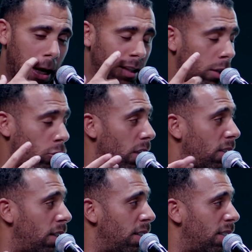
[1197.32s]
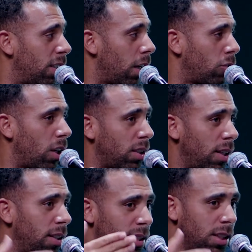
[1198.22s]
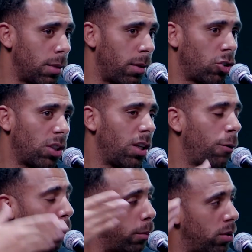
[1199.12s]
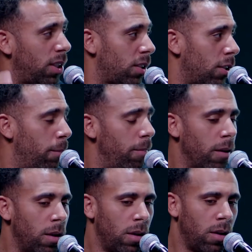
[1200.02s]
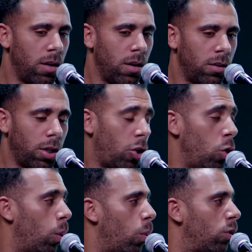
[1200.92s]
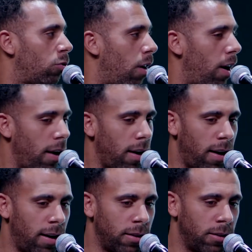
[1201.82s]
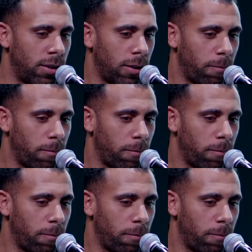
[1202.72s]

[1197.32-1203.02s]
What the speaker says: as I trusted the system, I trusted the football system, to do what was right, and